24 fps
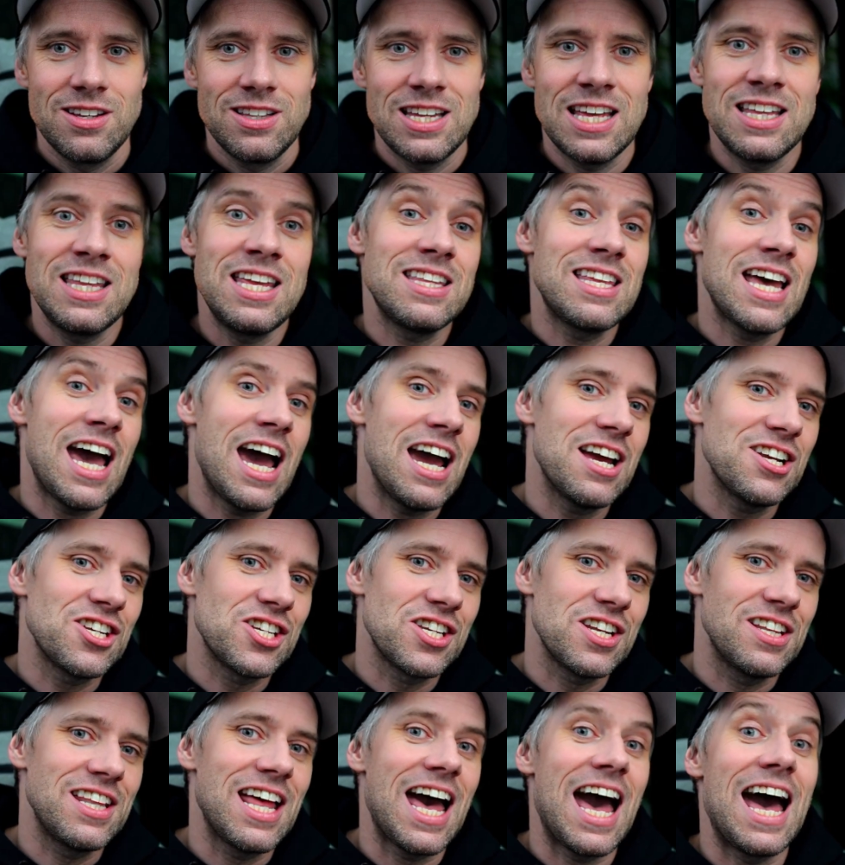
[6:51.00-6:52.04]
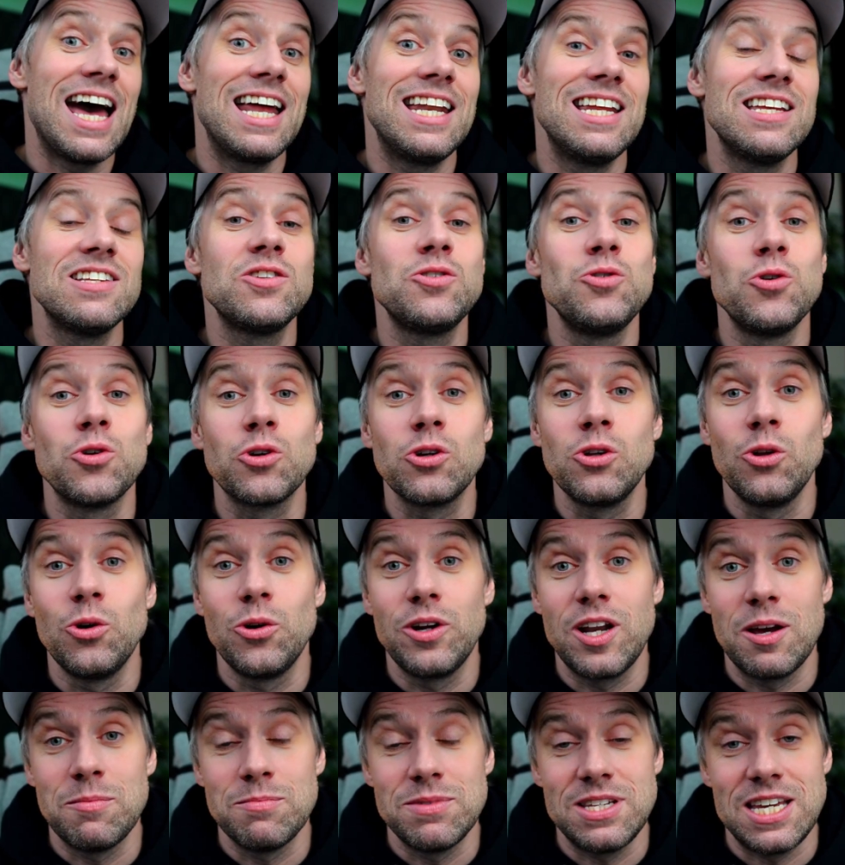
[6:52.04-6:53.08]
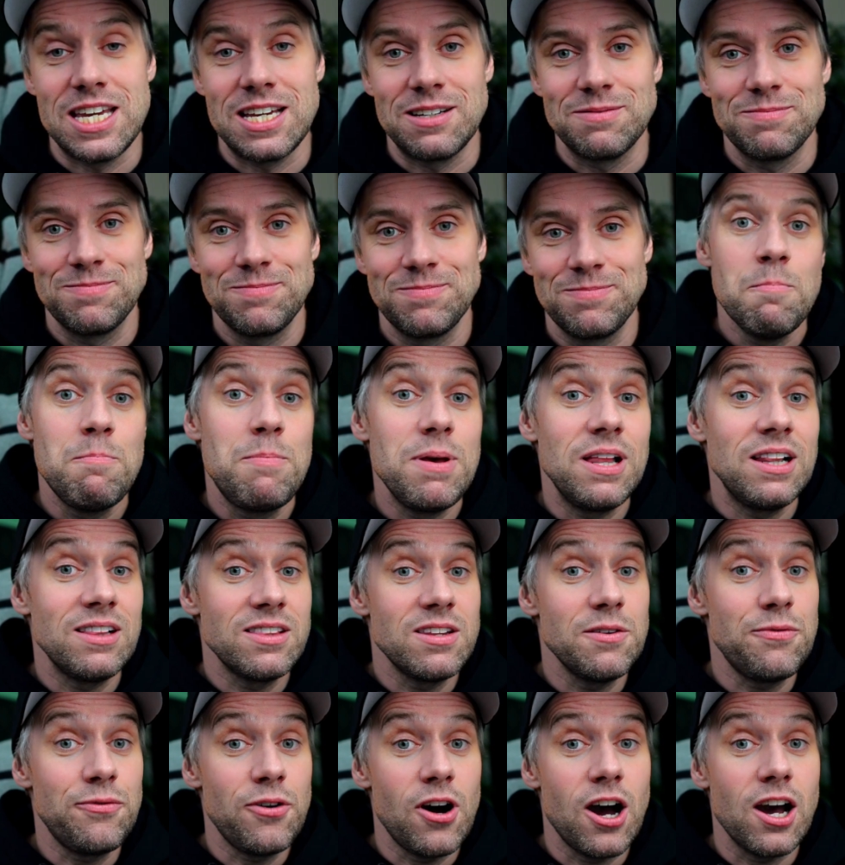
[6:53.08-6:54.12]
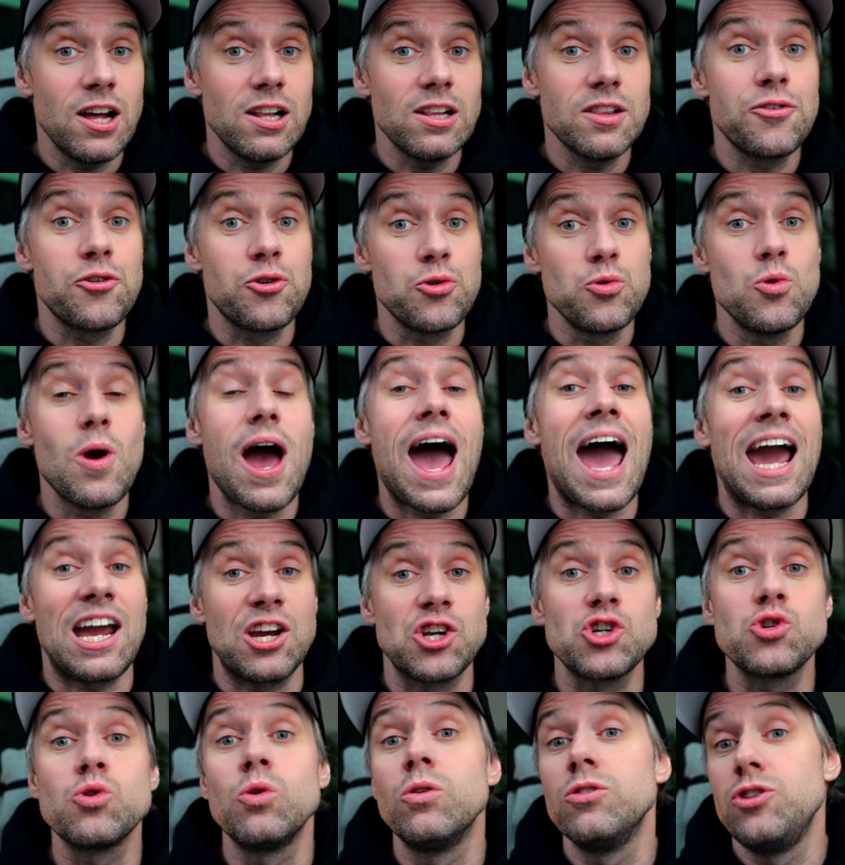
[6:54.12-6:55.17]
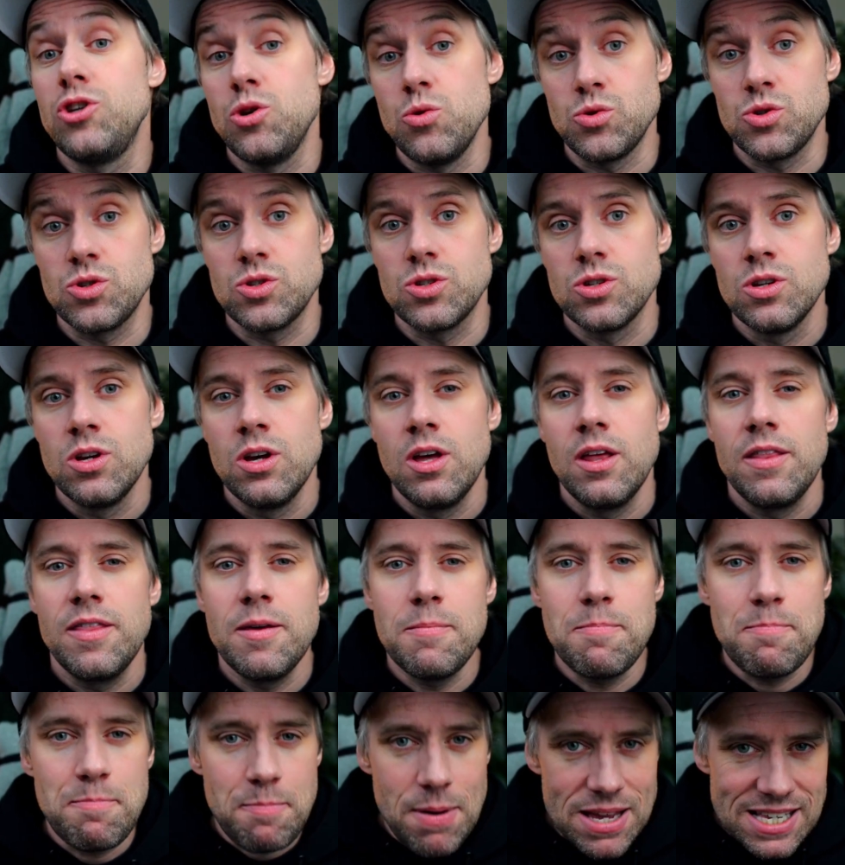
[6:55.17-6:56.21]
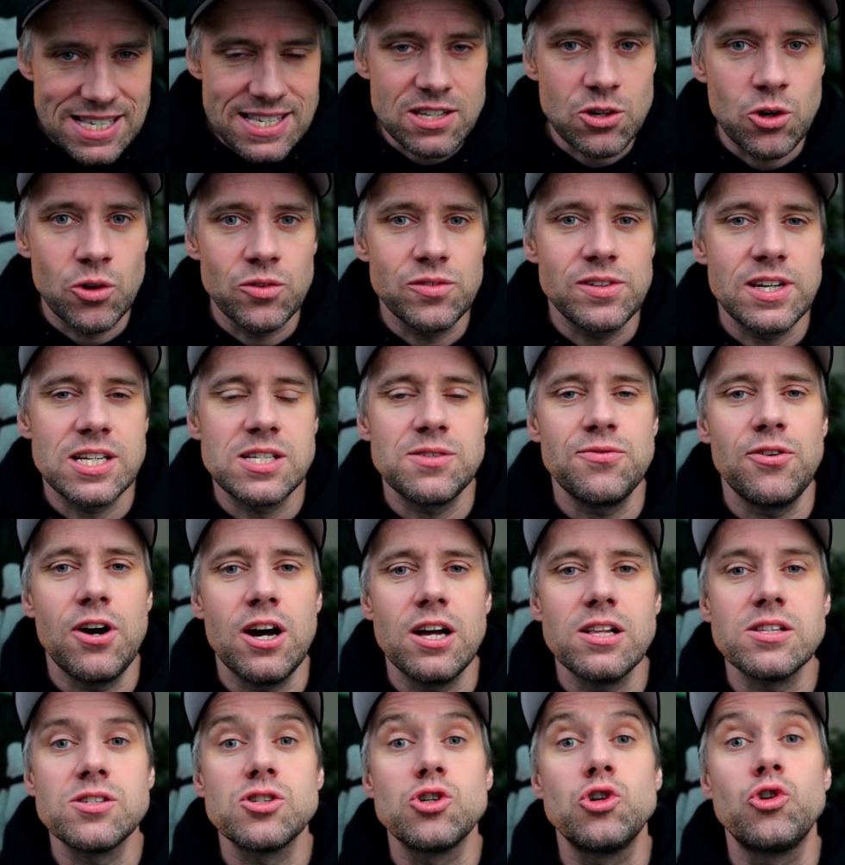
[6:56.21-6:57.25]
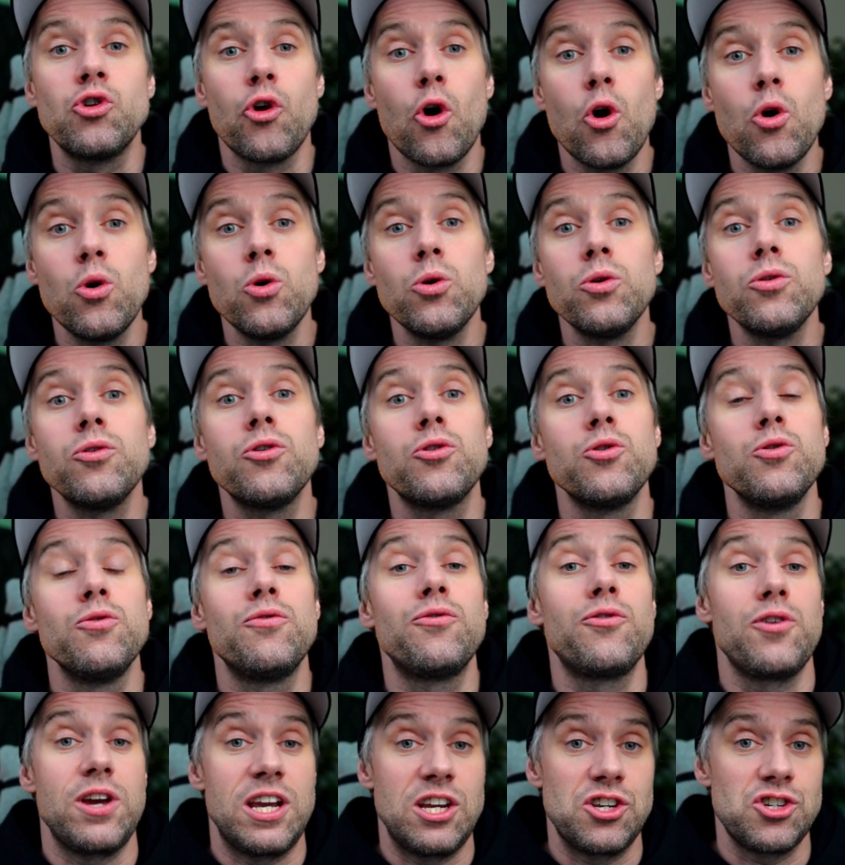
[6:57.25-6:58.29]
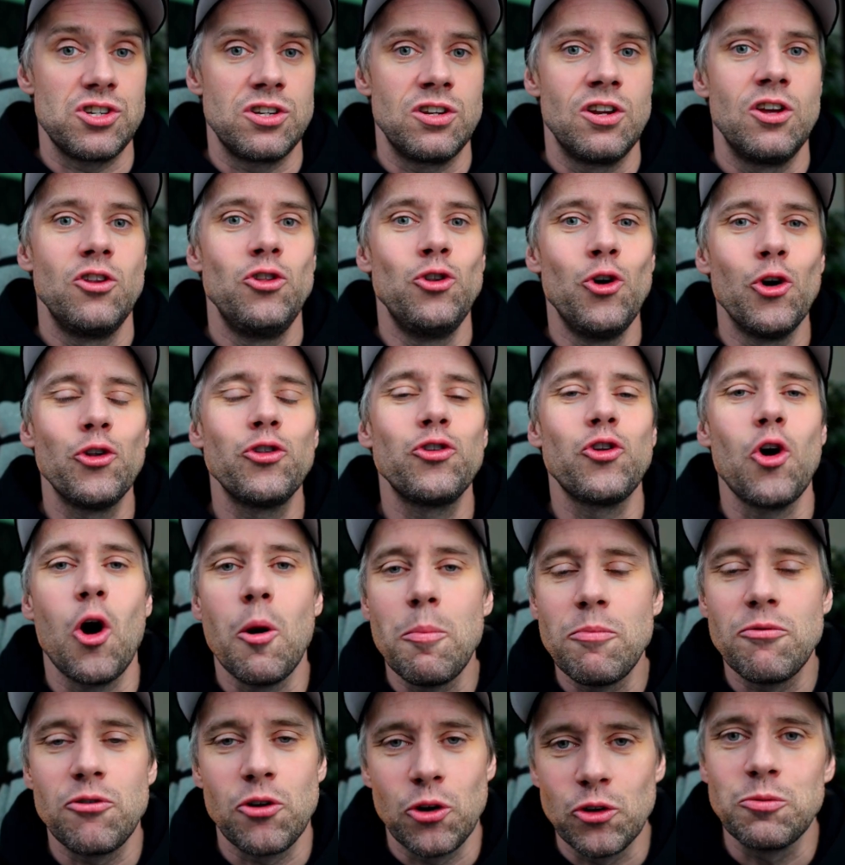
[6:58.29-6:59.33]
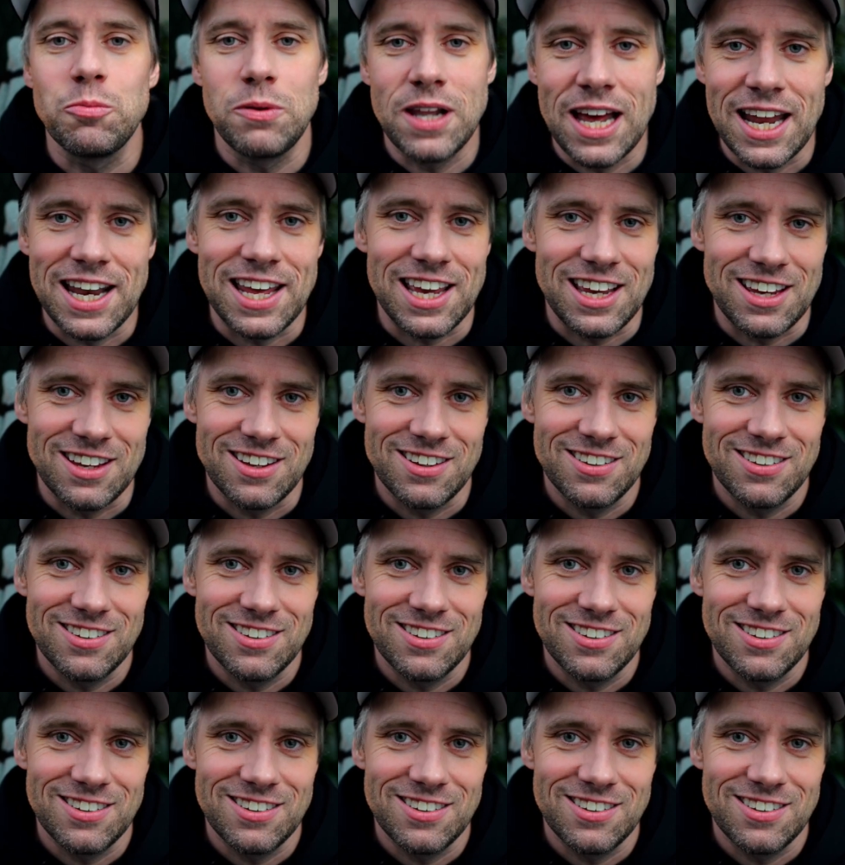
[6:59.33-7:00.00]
Then hit # and add it to your Claude MD. Build the file through actual use. The best context files grow through friction, not upfront planning.